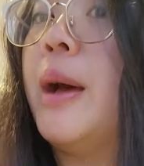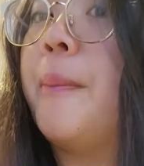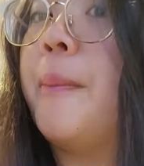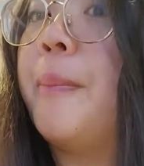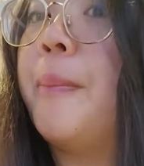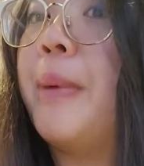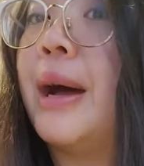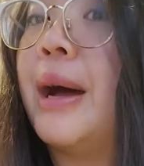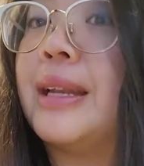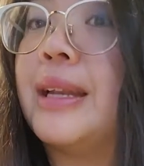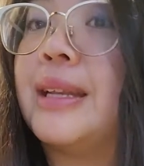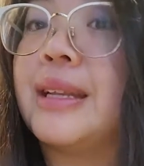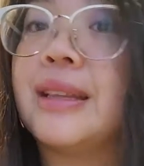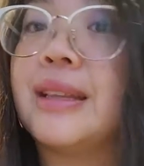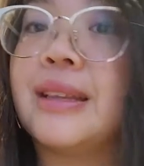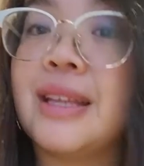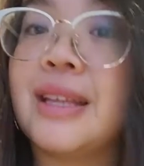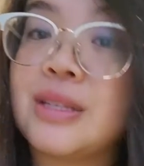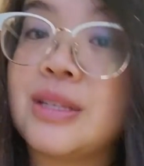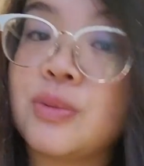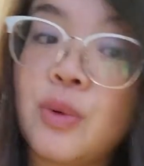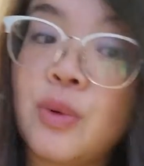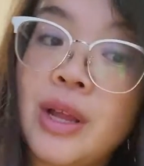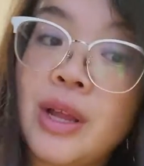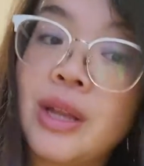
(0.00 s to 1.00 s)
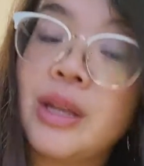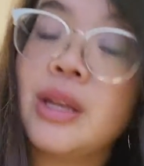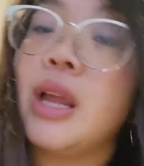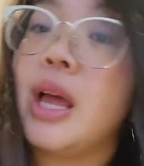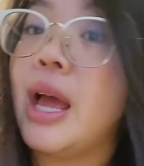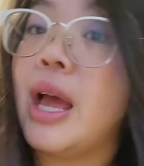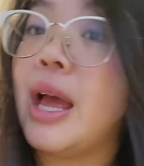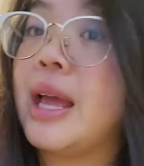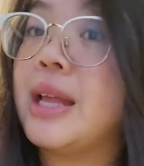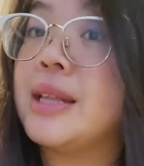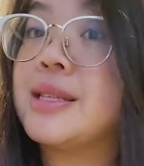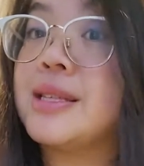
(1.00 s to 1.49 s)
But this one,
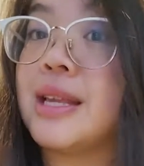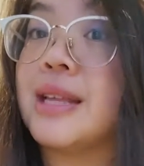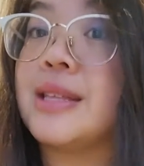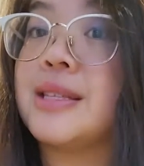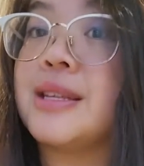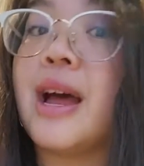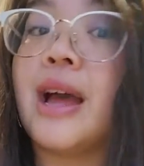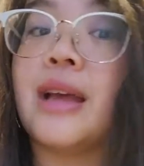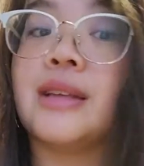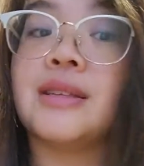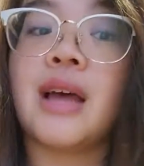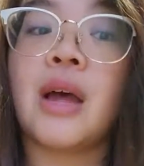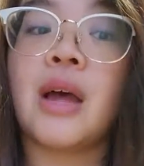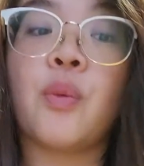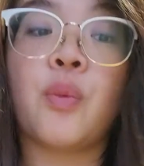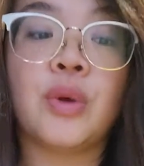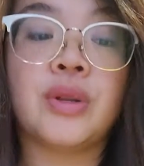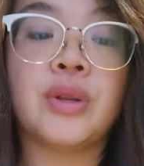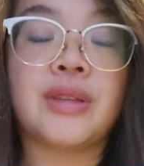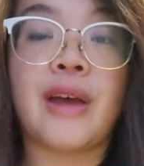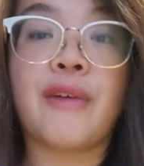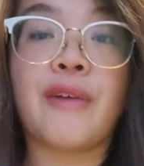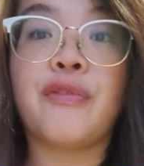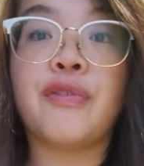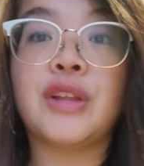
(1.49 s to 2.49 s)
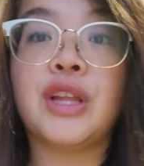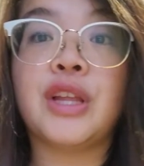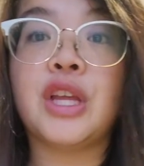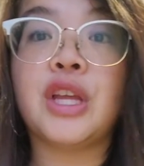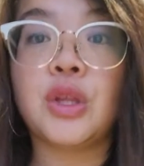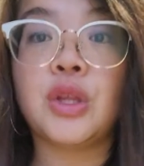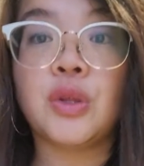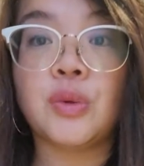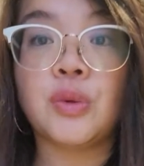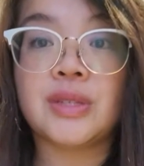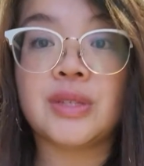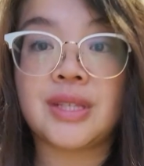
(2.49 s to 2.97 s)
it's nice. I would definitely
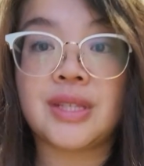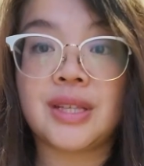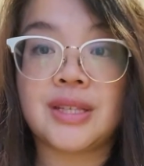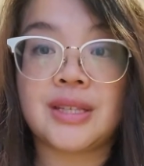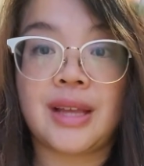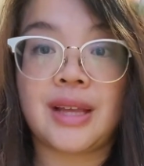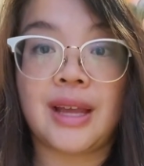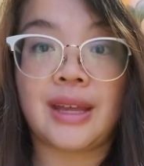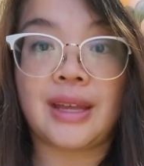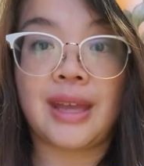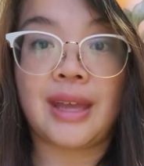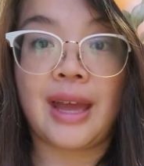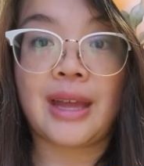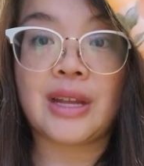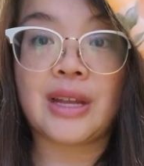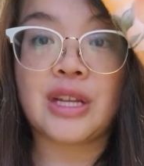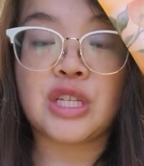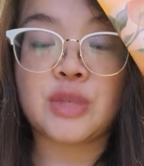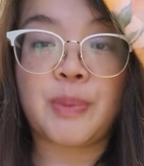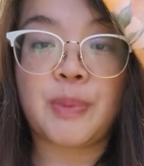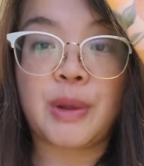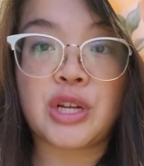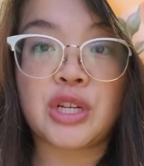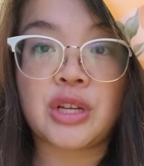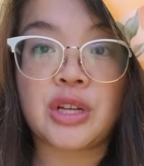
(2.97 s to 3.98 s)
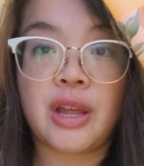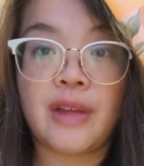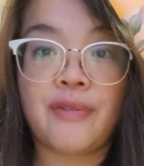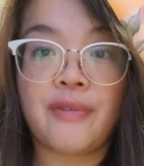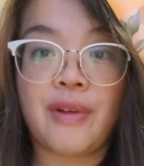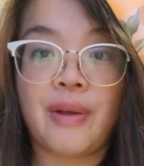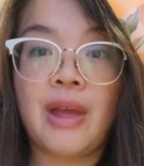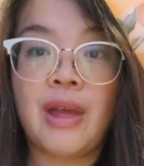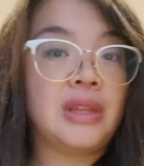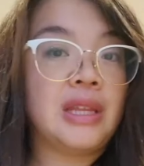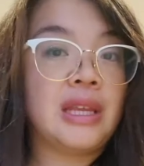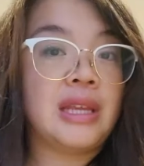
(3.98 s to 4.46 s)
use this again, especially if
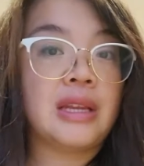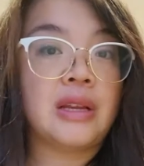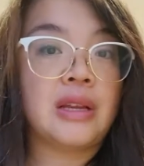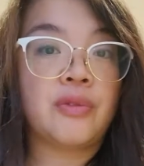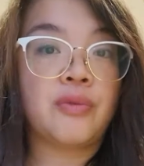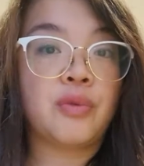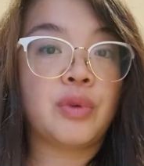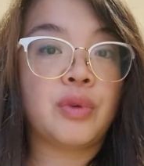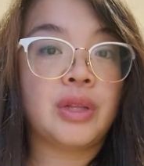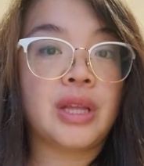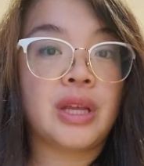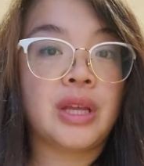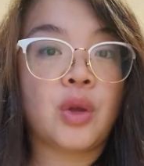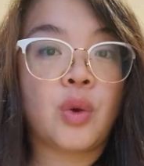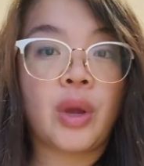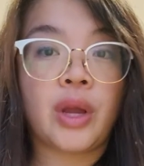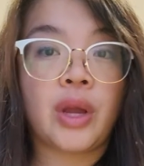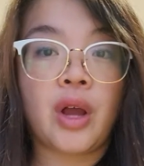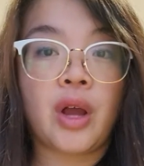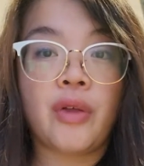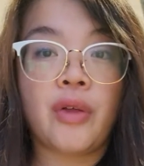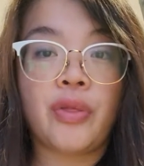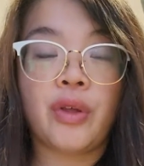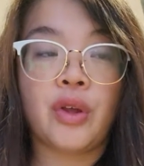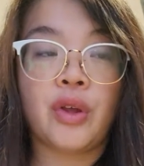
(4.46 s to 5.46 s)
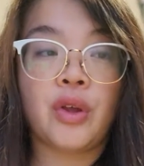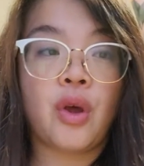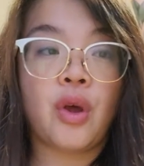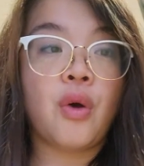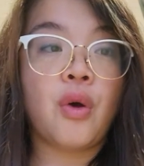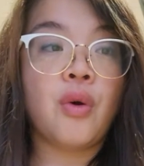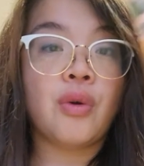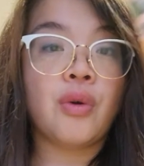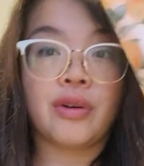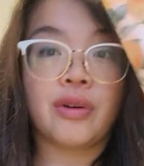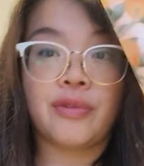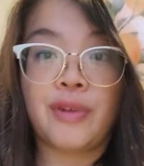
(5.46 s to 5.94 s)
I need a really quick on the
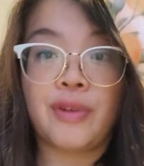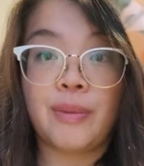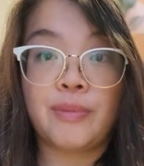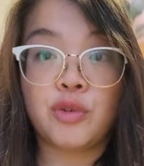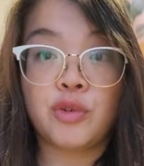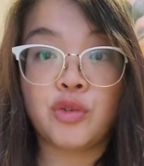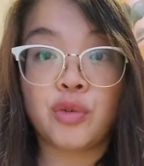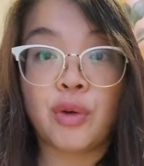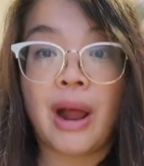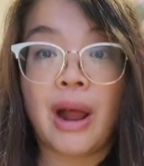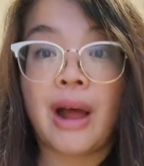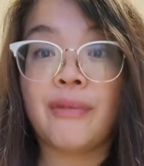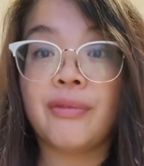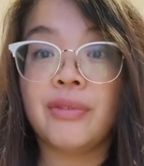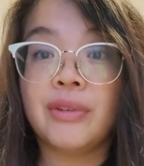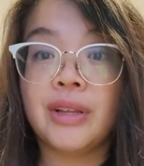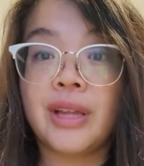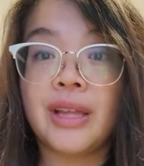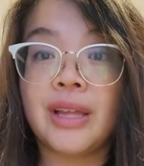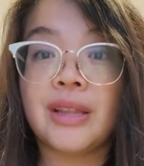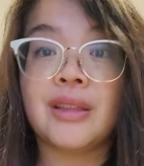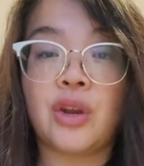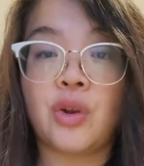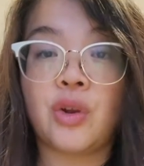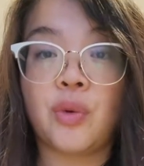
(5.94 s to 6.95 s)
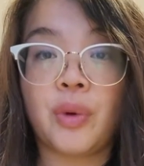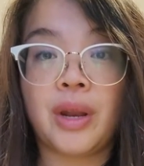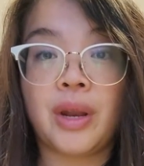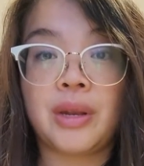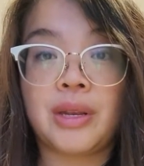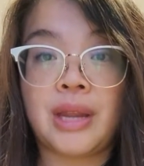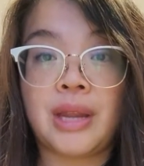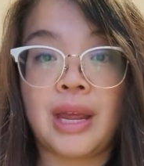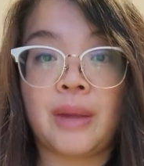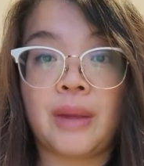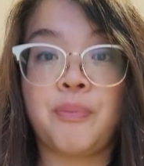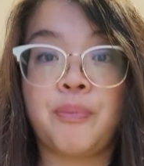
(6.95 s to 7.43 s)
go, or if I'm traveling, I don't want
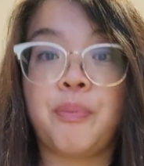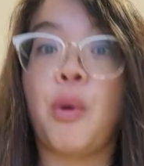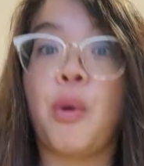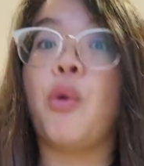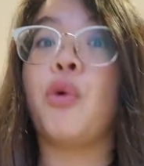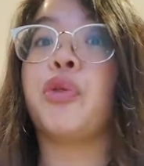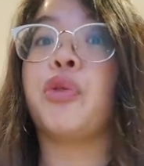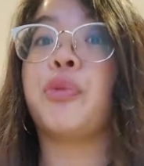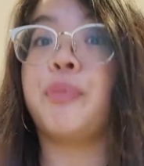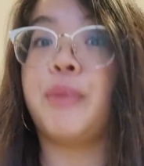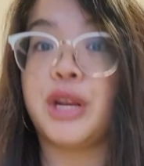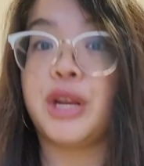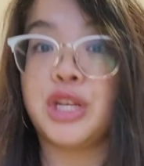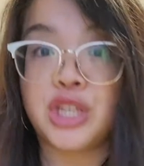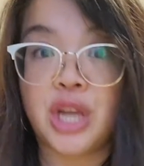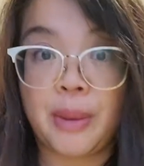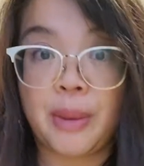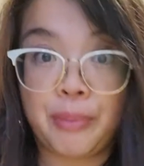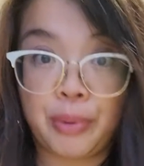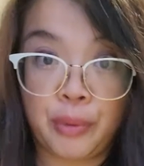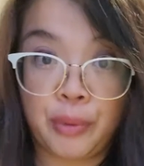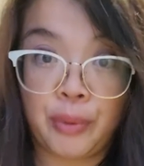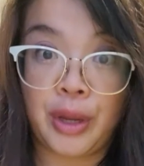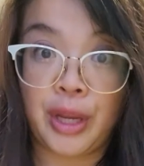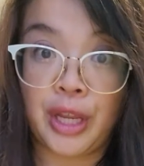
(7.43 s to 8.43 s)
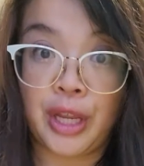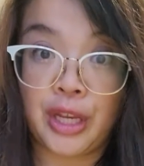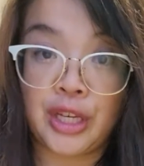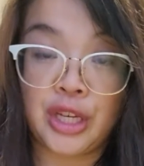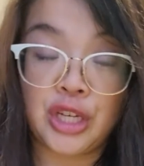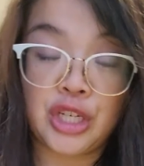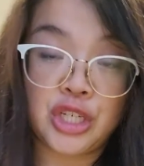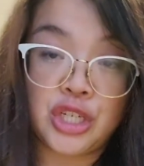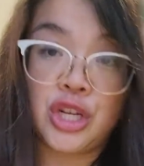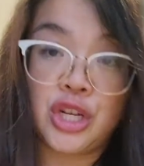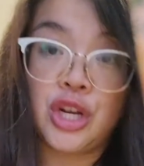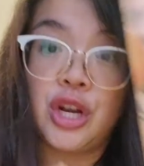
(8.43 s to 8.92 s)
to take both my shampoo and
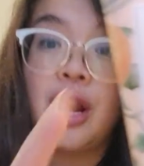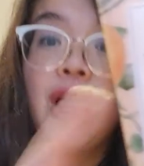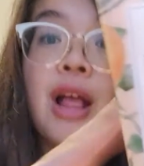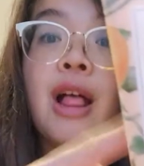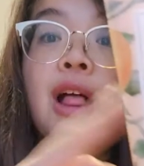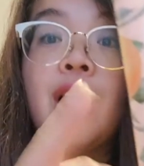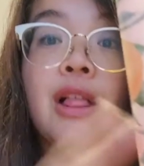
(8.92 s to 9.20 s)
conditioner.